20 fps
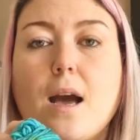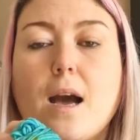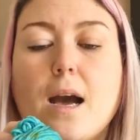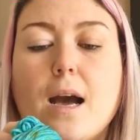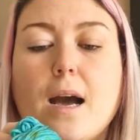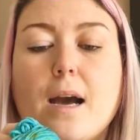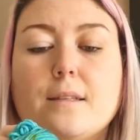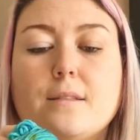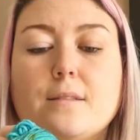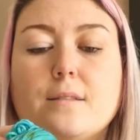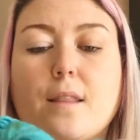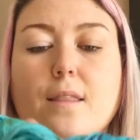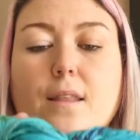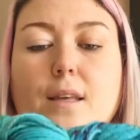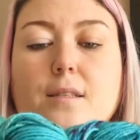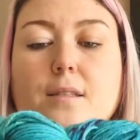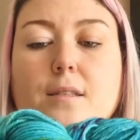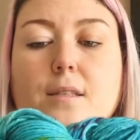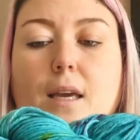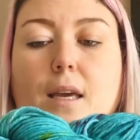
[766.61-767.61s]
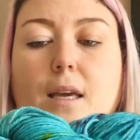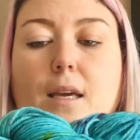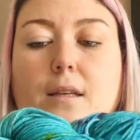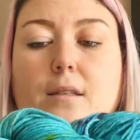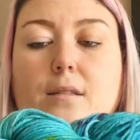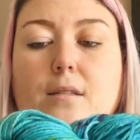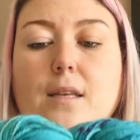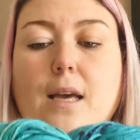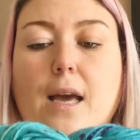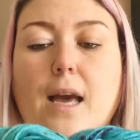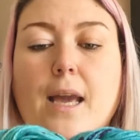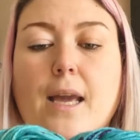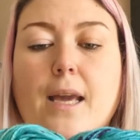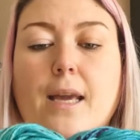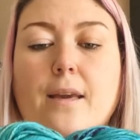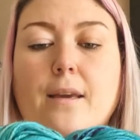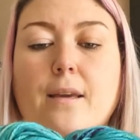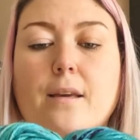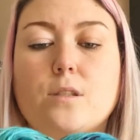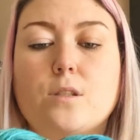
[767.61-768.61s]
And this is
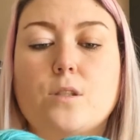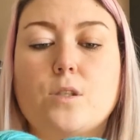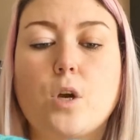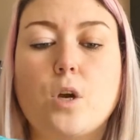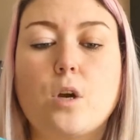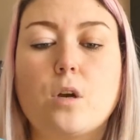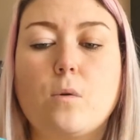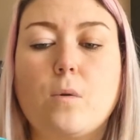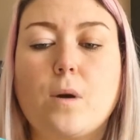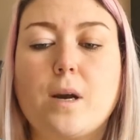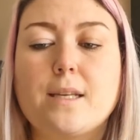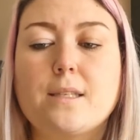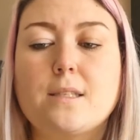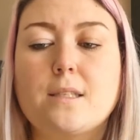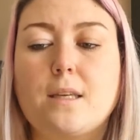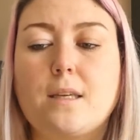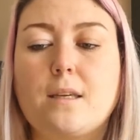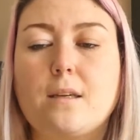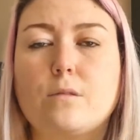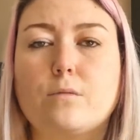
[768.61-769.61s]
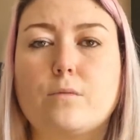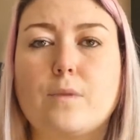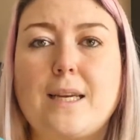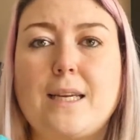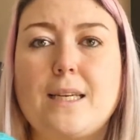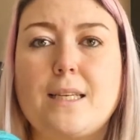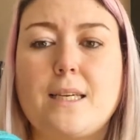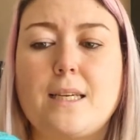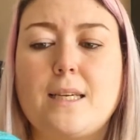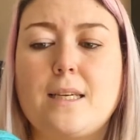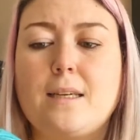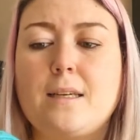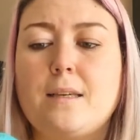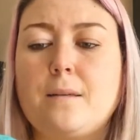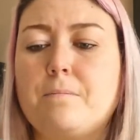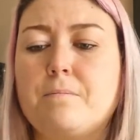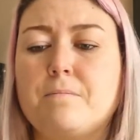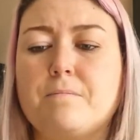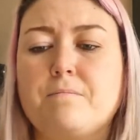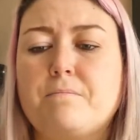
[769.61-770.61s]
a turquoisey,
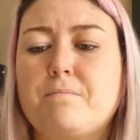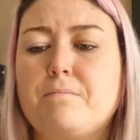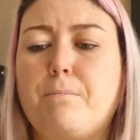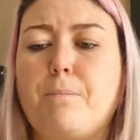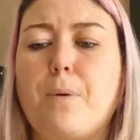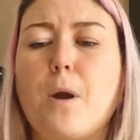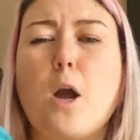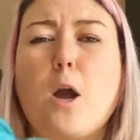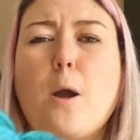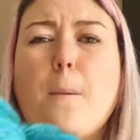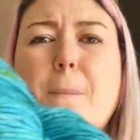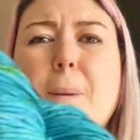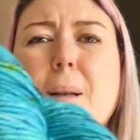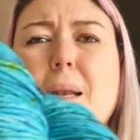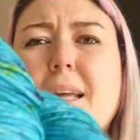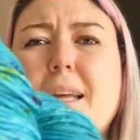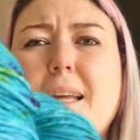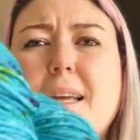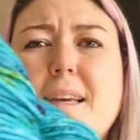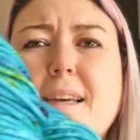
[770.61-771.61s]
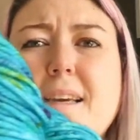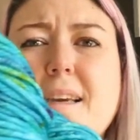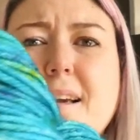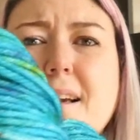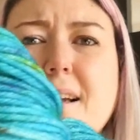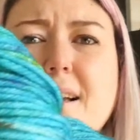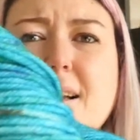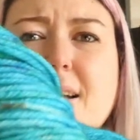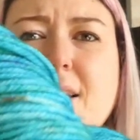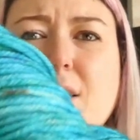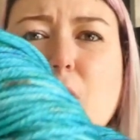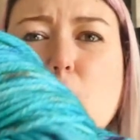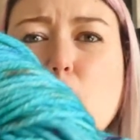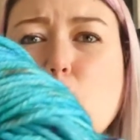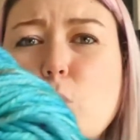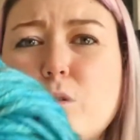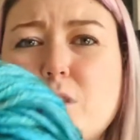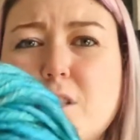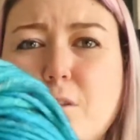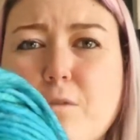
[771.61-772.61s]
greeny, purpley,
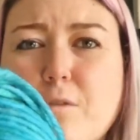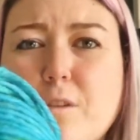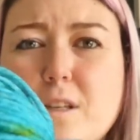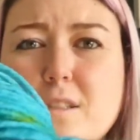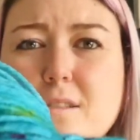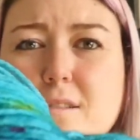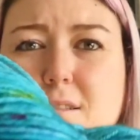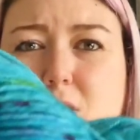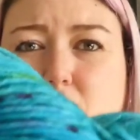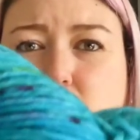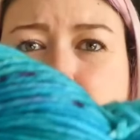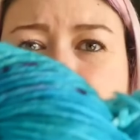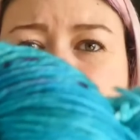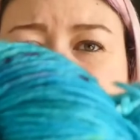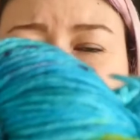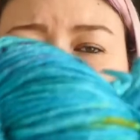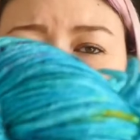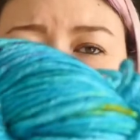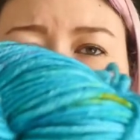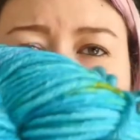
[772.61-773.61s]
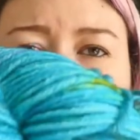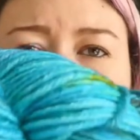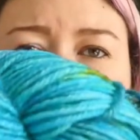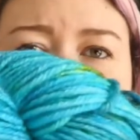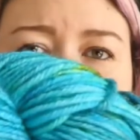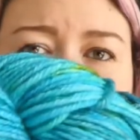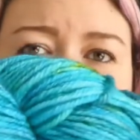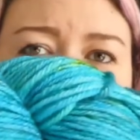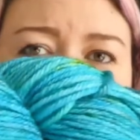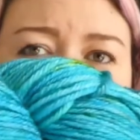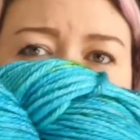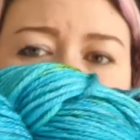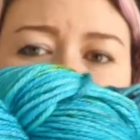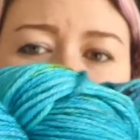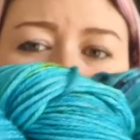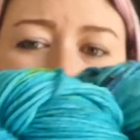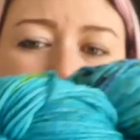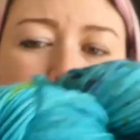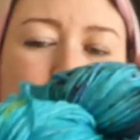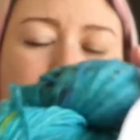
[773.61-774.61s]
all different types of colours in
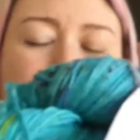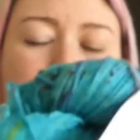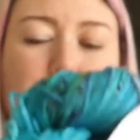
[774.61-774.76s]
this.